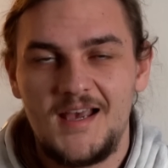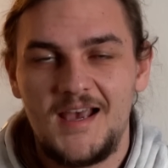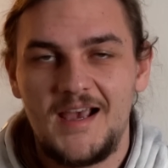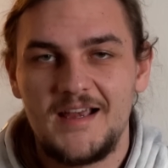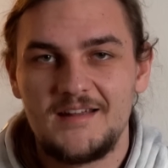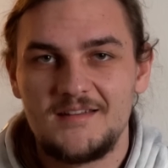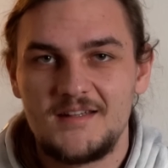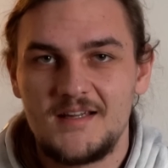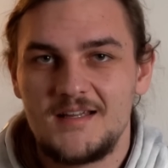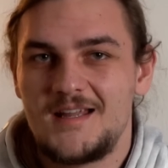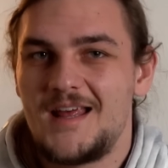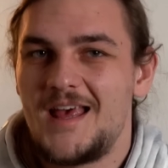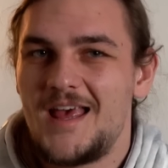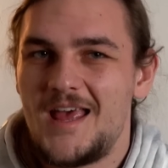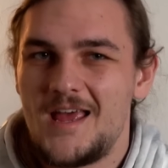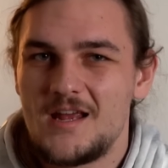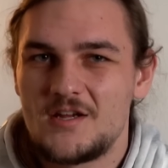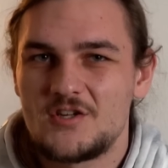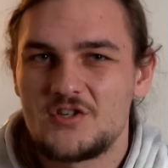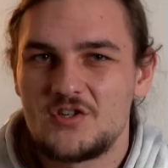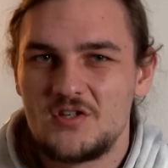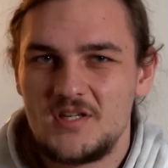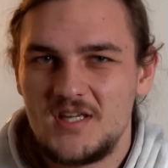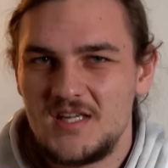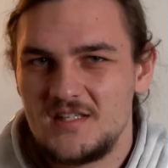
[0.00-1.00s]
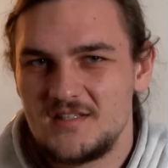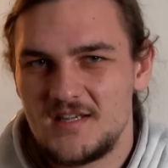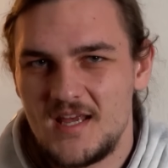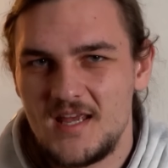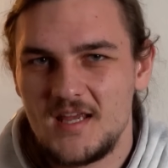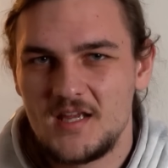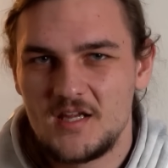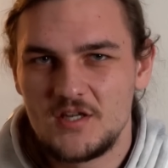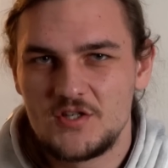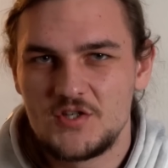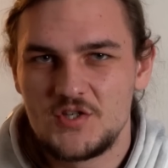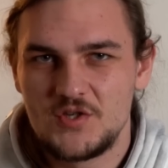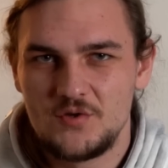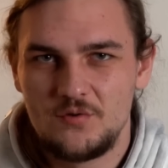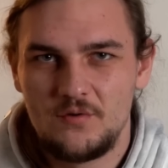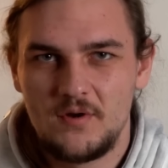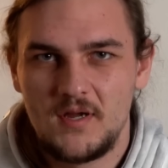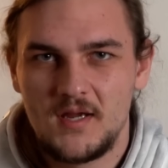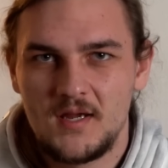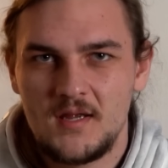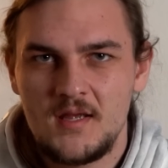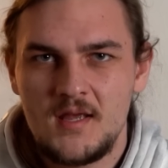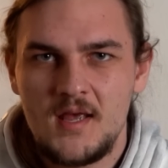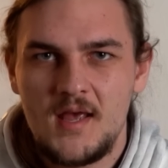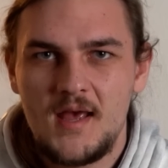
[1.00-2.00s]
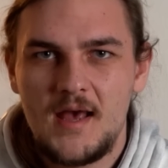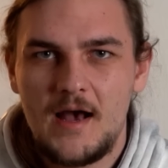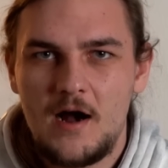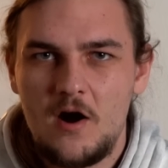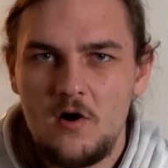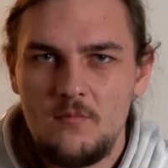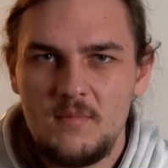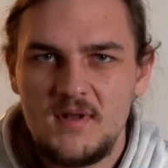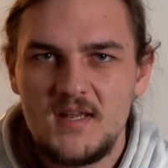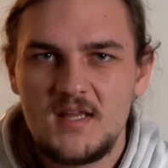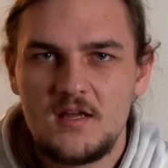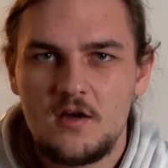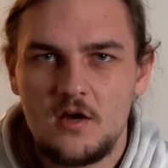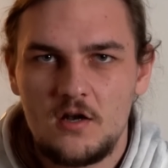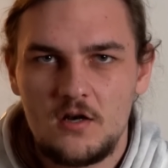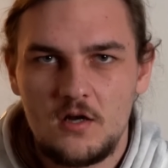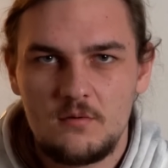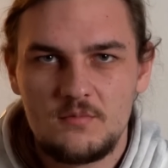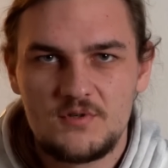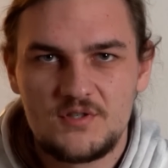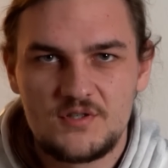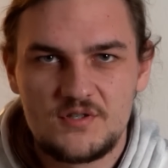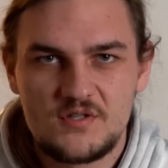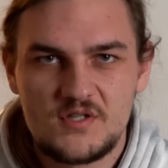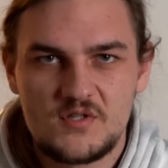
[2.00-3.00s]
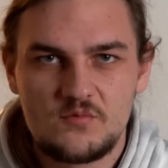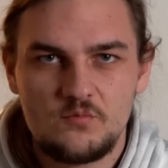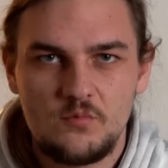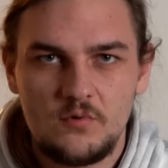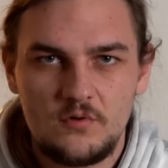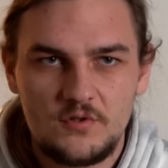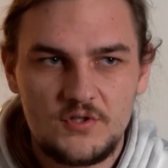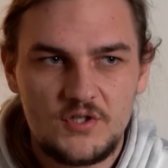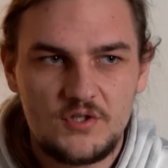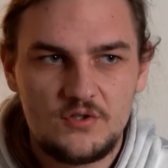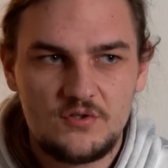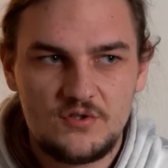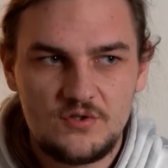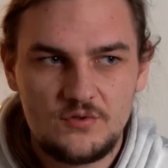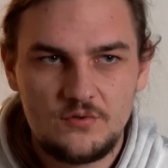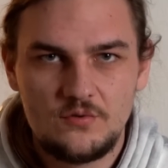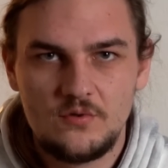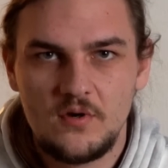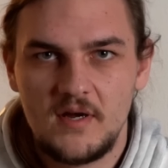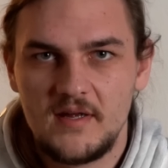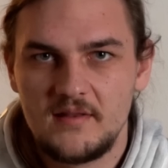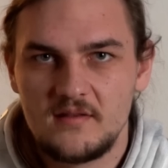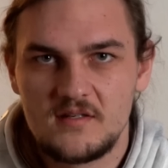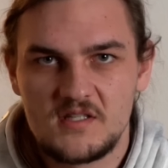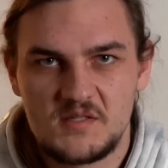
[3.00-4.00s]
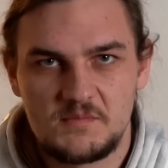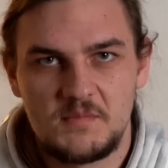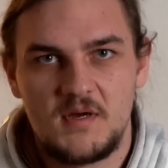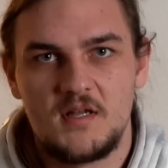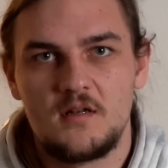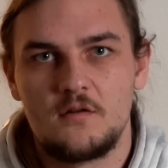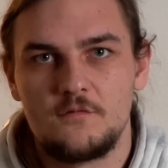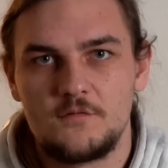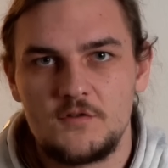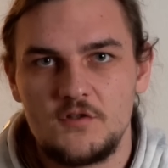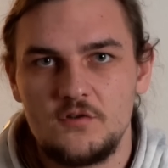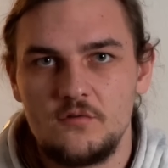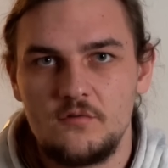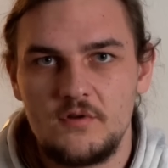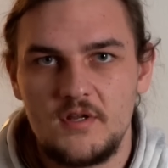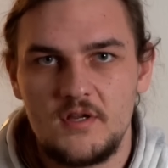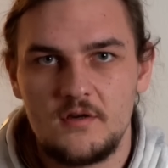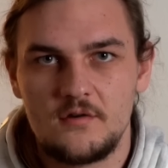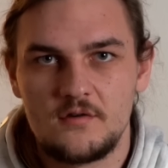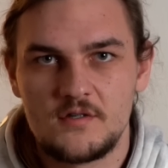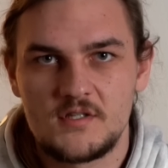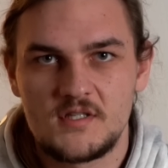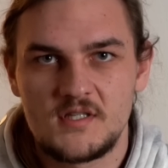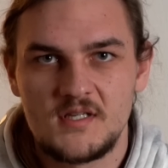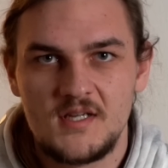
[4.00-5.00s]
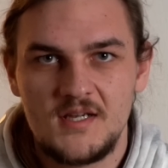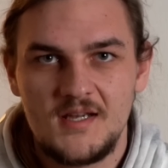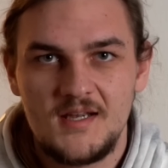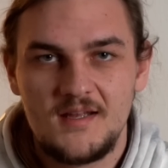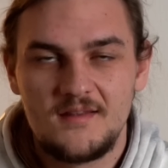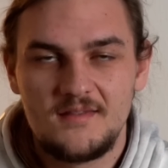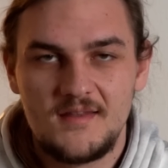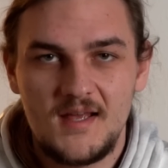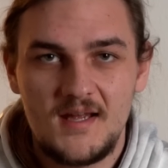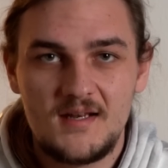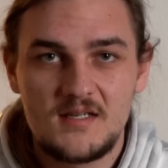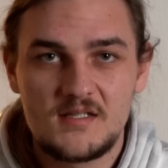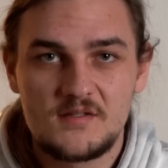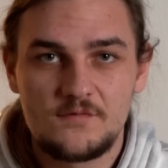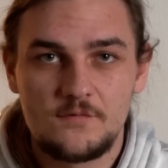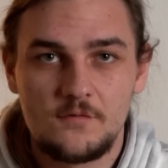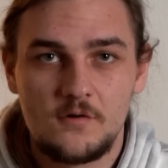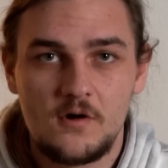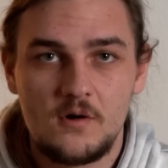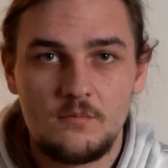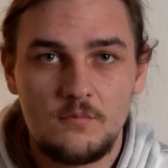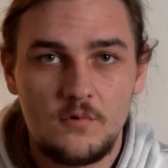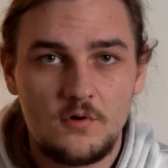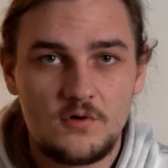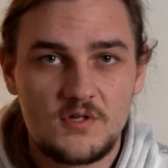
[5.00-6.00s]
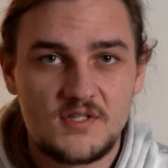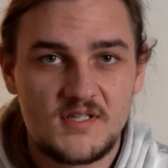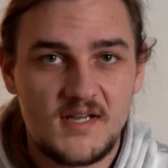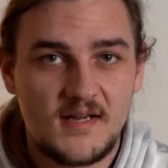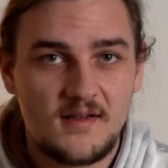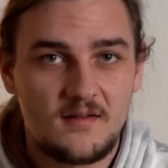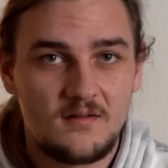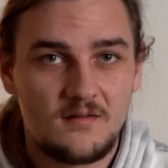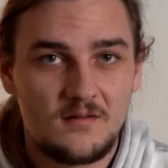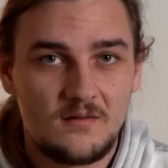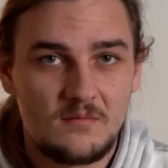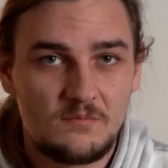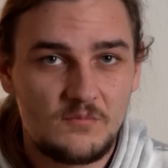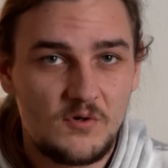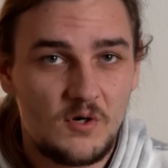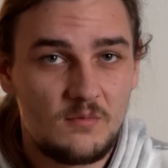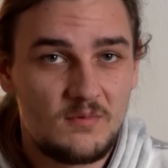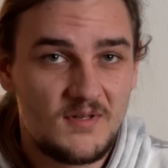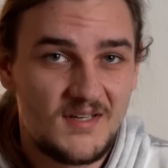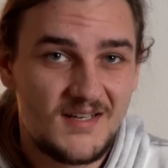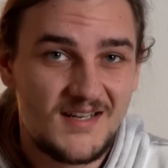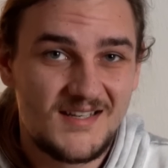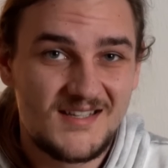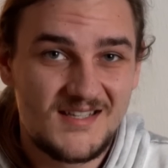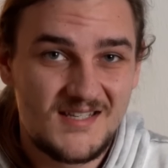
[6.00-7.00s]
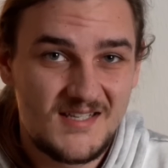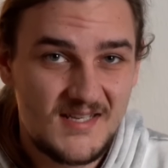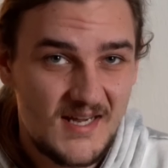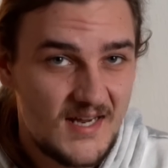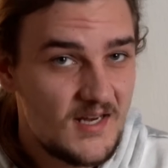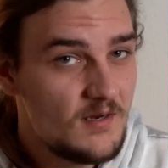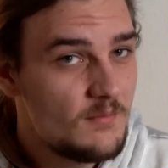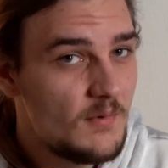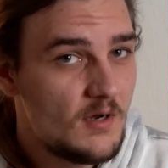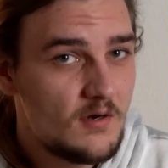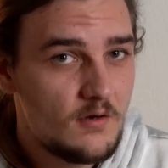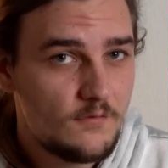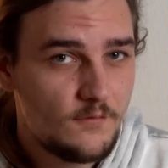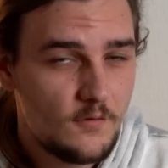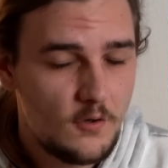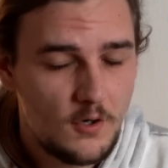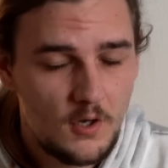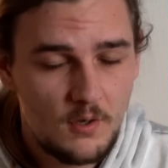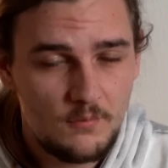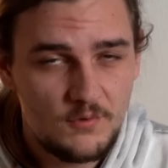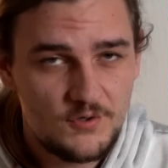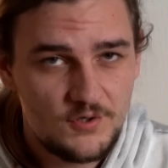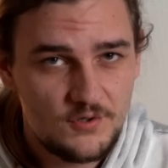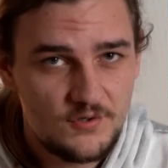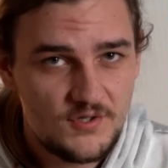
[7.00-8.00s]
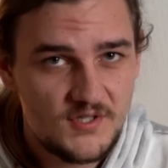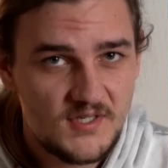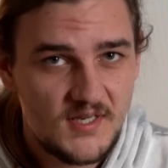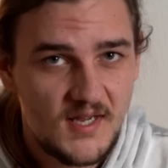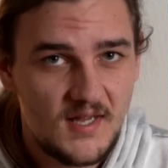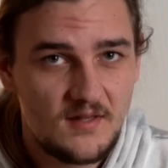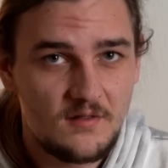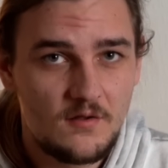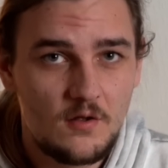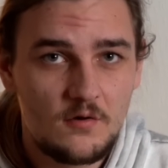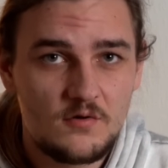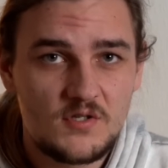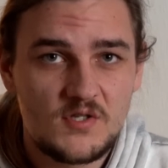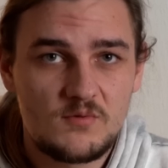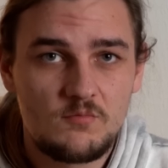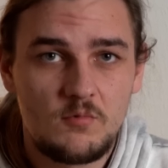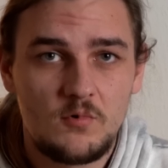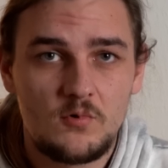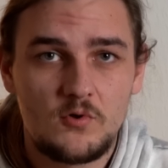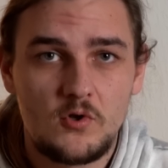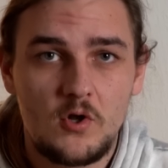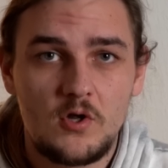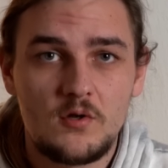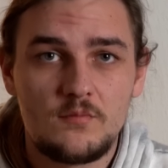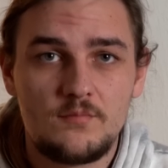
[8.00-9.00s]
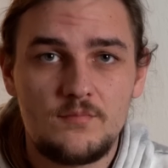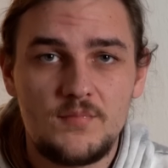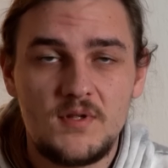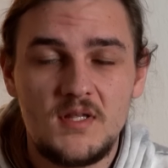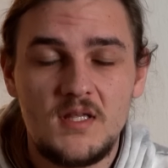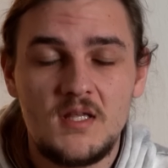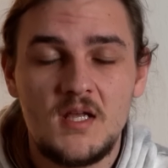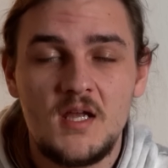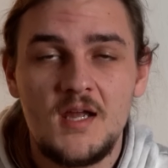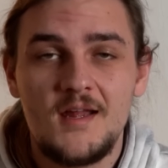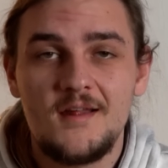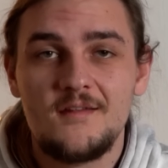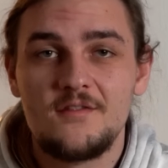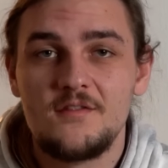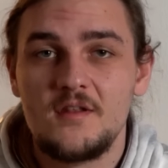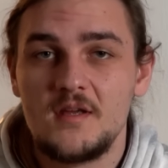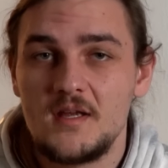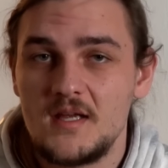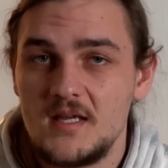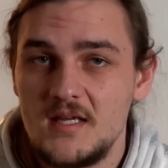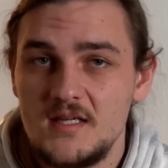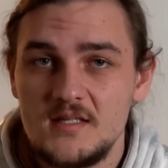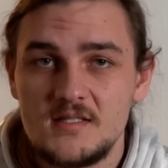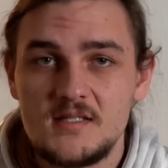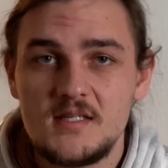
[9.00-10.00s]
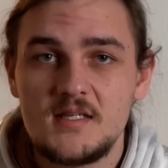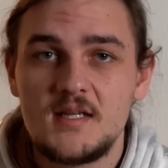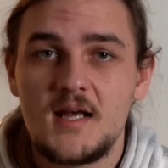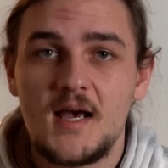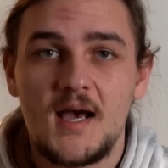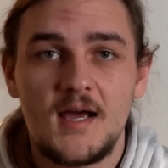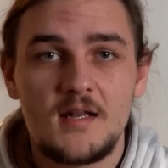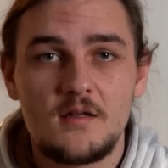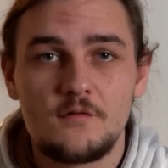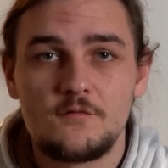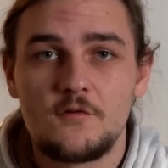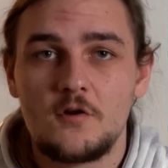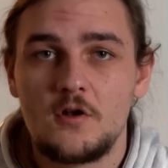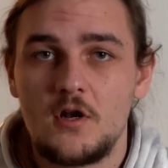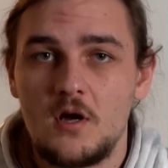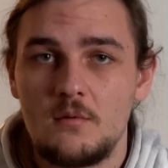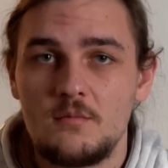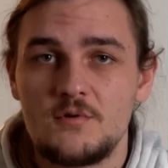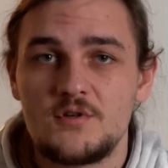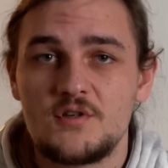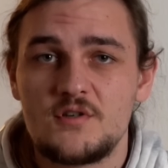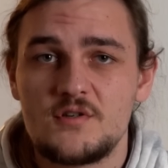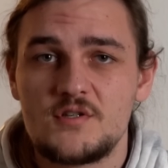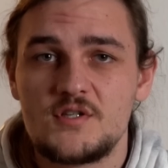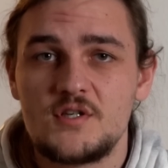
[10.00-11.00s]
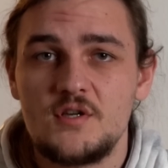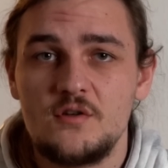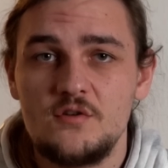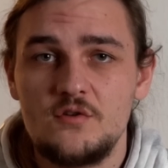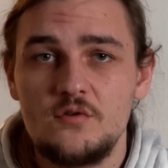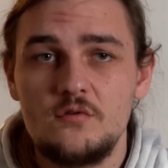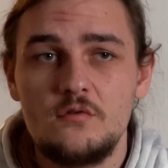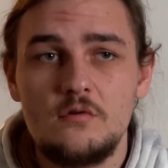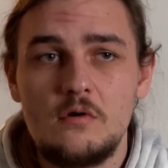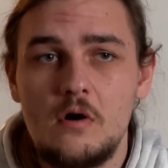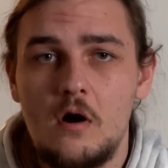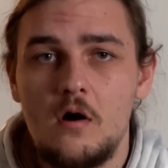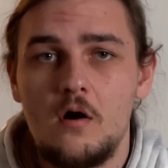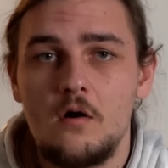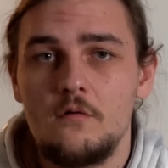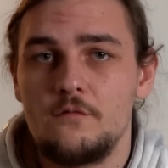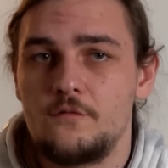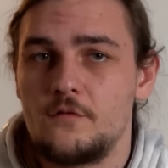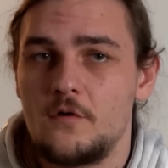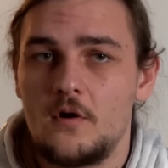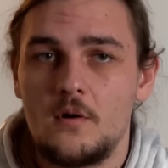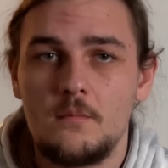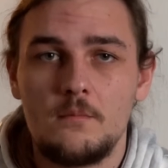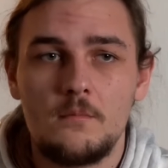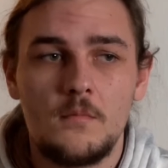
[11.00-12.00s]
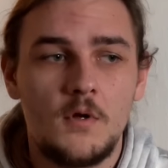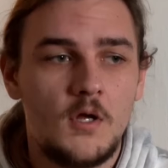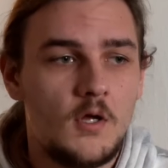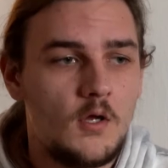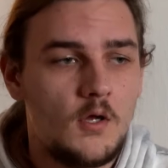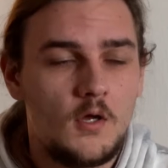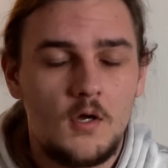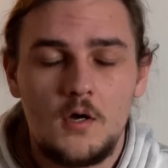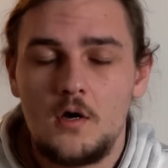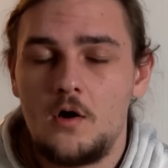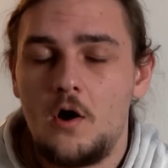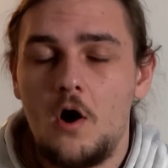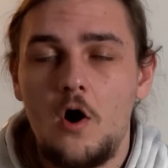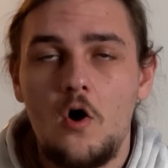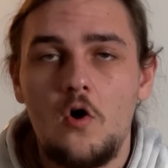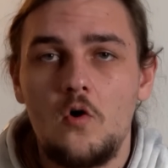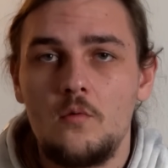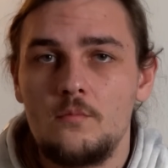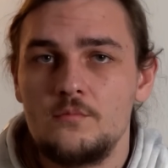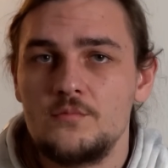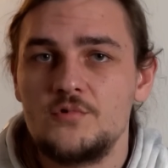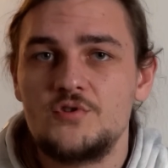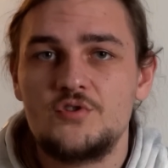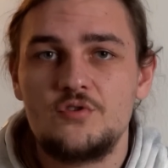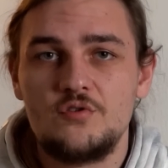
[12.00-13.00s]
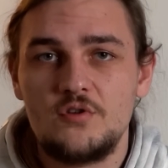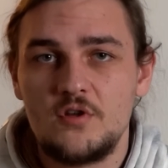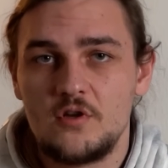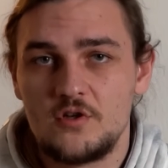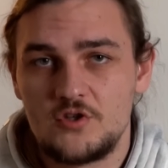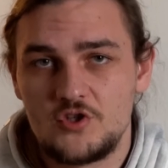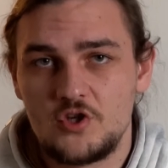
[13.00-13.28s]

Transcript: and then actually take it touring. How many kilometers will you do in the span of two years? That is for a motorcycle probably an insane amount of kilometers, and those will not be the easy kind of kilometers you do from home to your